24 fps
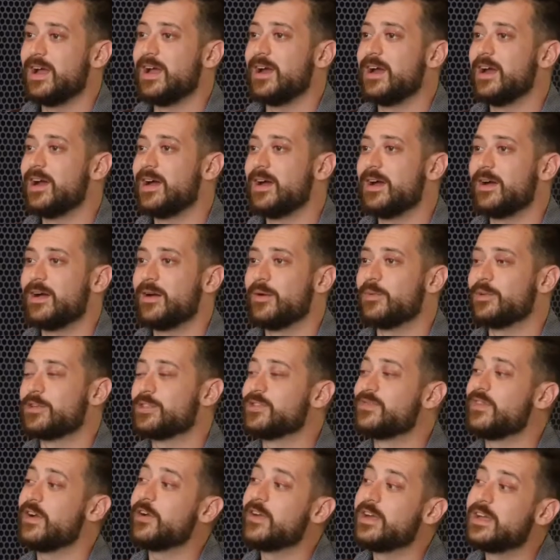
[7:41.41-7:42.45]
Uh, we're
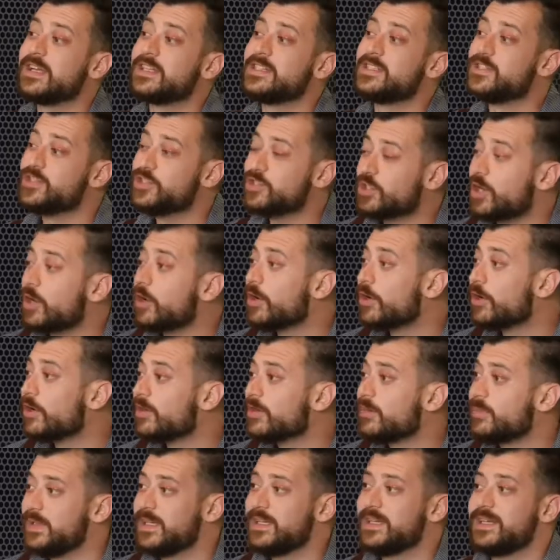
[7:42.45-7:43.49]
just very
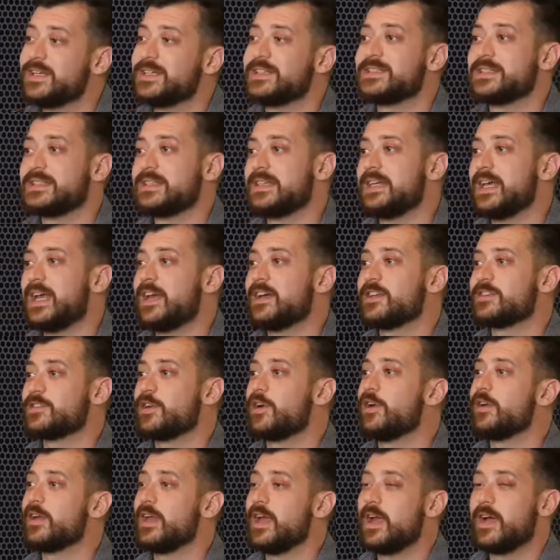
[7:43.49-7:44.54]
concerned because he has,
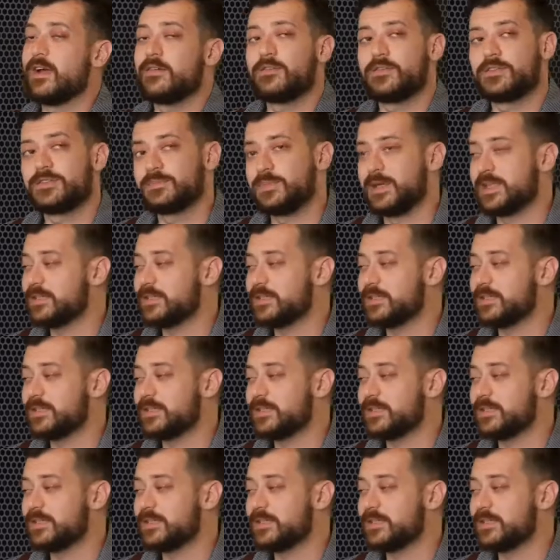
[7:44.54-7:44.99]
on average,